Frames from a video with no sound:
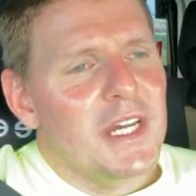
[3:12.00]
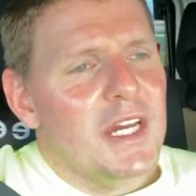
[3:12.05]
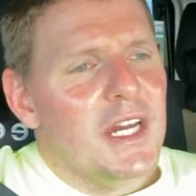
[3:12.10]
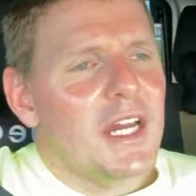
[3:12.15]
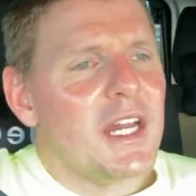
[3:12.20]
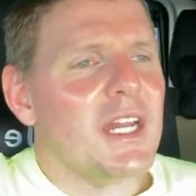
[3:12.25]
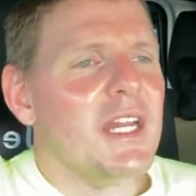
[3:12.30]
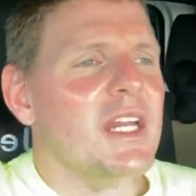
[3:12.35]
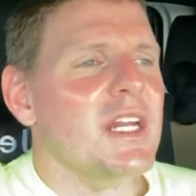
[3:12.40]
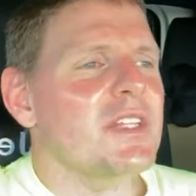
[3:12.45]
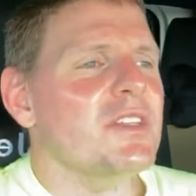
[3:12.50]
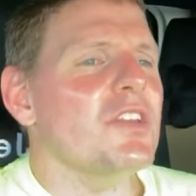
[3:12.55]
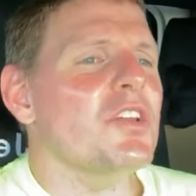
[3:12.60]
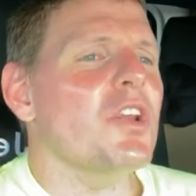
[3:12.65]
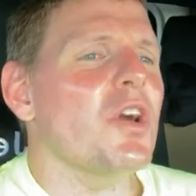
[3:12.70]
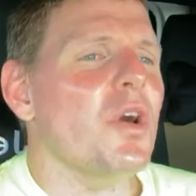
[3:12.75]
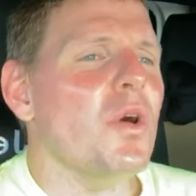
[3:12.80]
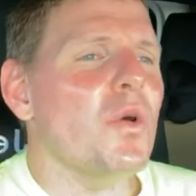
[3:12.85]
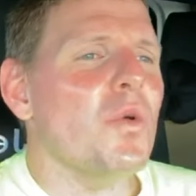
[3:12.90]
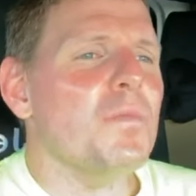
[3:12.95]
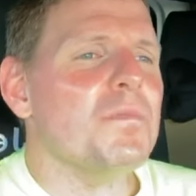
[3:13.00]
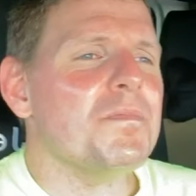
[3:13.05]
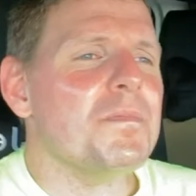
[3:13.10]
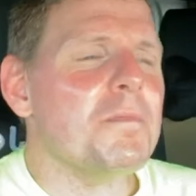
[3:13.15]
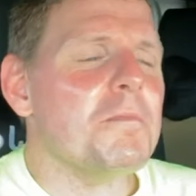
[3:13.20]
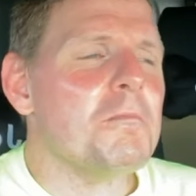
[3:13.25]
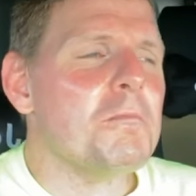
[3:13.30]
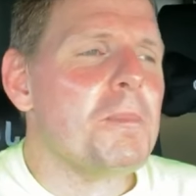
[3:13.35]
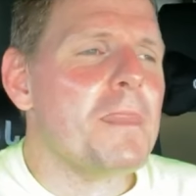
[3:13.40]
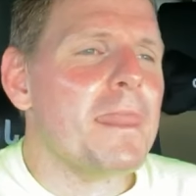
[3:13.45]
And, you know,
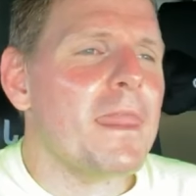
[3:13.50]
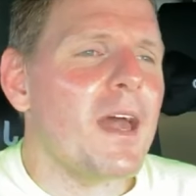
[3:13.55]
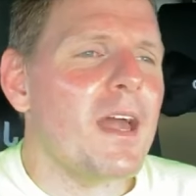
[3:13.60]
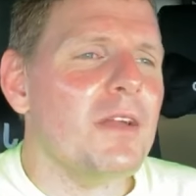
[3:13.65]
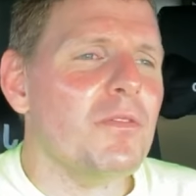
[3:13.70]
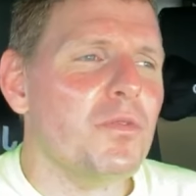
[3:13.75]
I